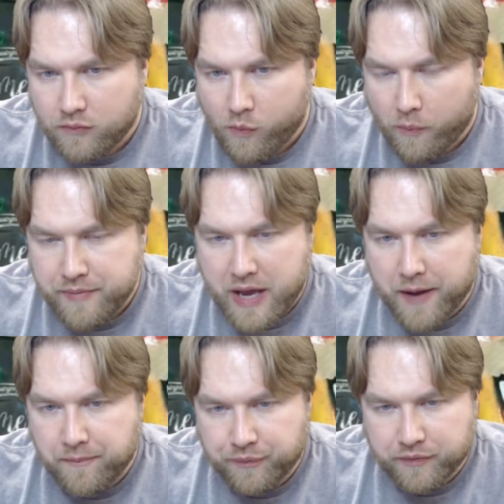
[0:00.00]

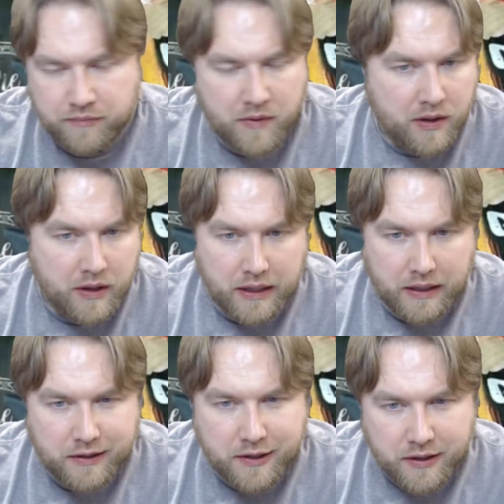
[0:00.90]
yeah,
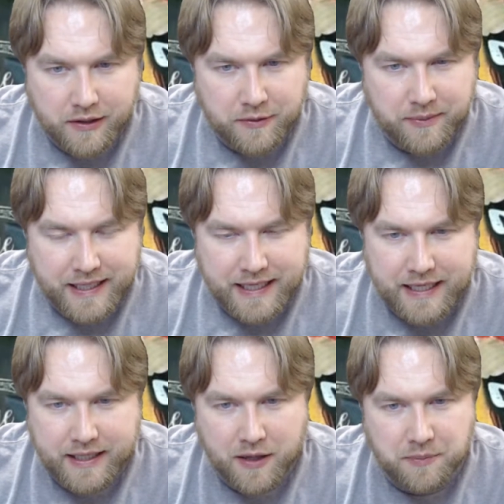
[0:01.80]
a little bit of
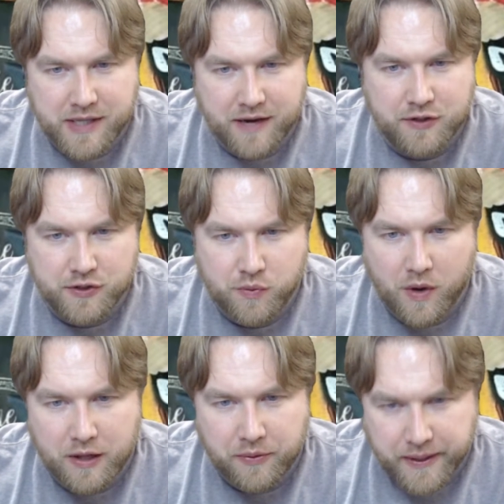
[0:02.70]
heat comes after you
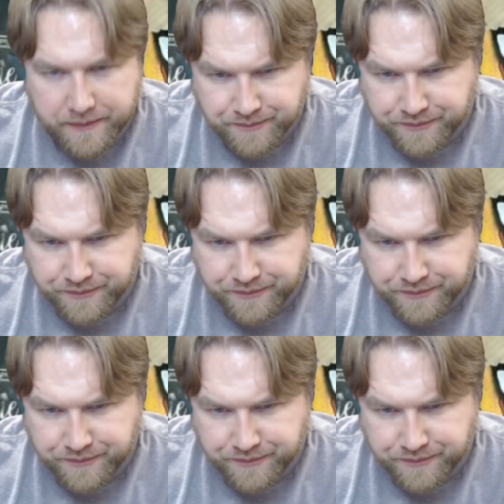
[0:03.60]
swallow it,